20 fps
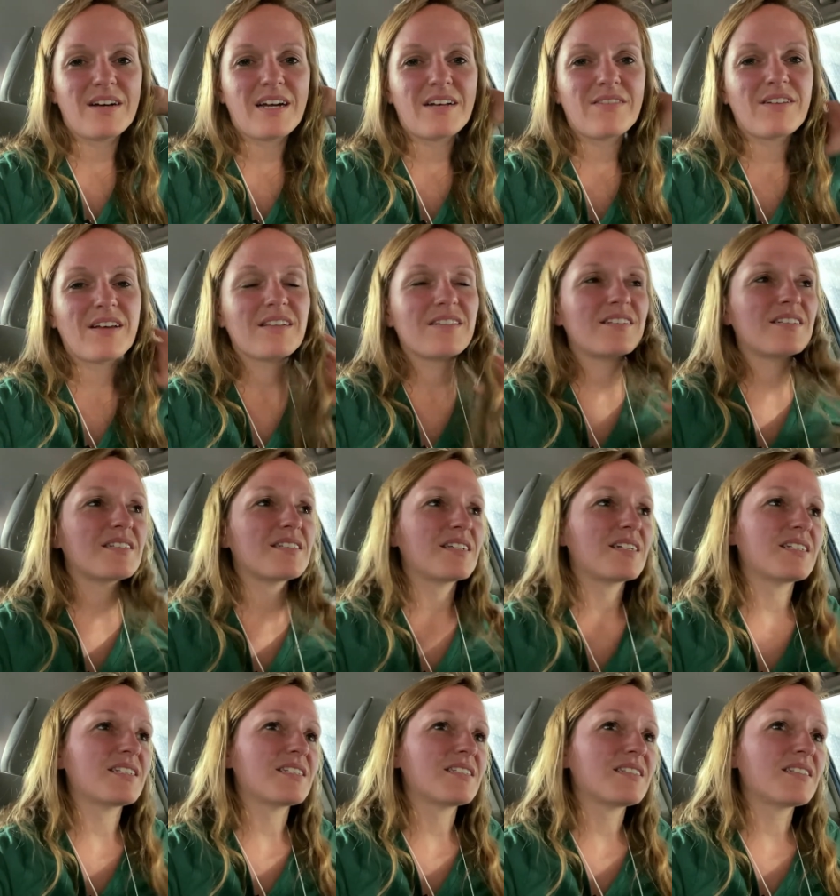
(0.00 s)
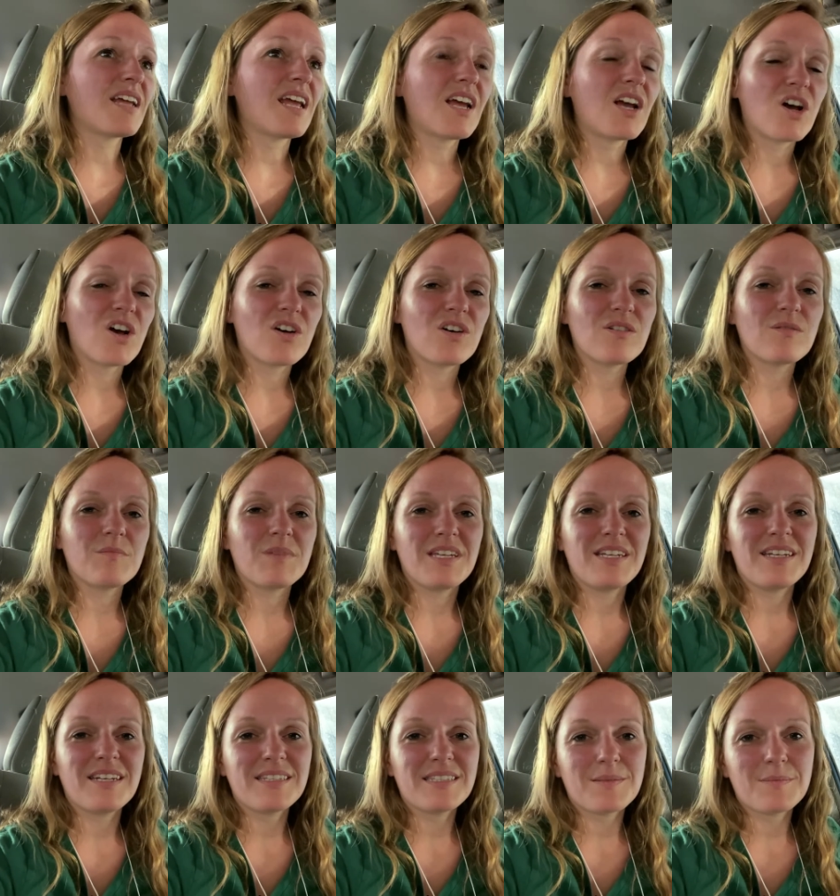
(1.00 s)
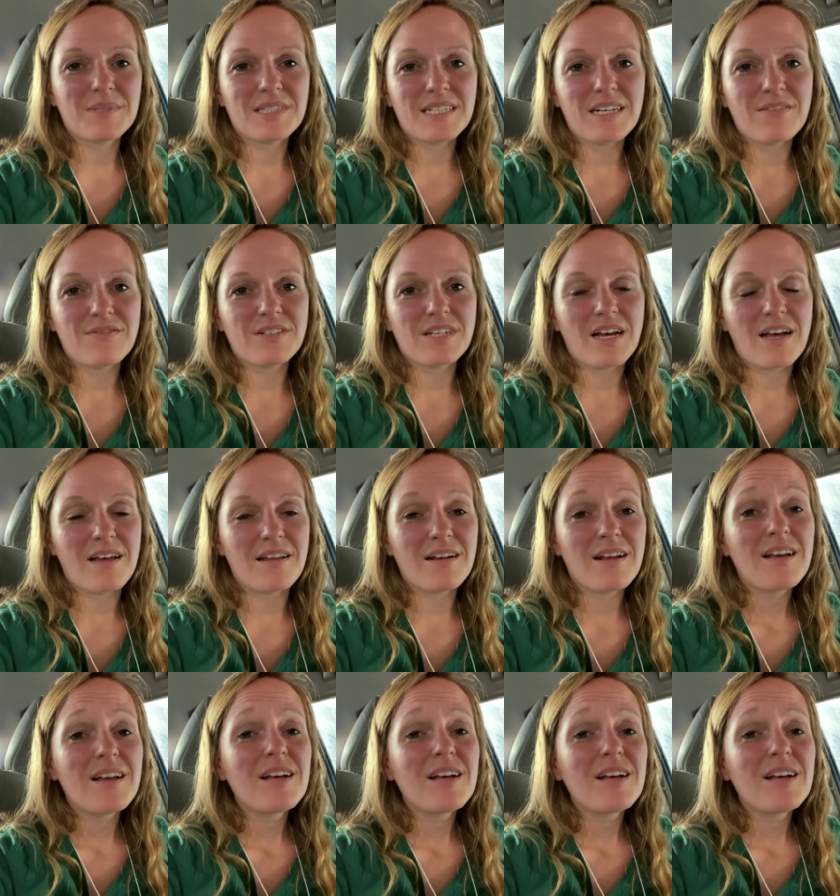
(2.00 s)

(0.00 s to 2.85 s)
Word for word: I'd rather just like stay home and get some stuff done.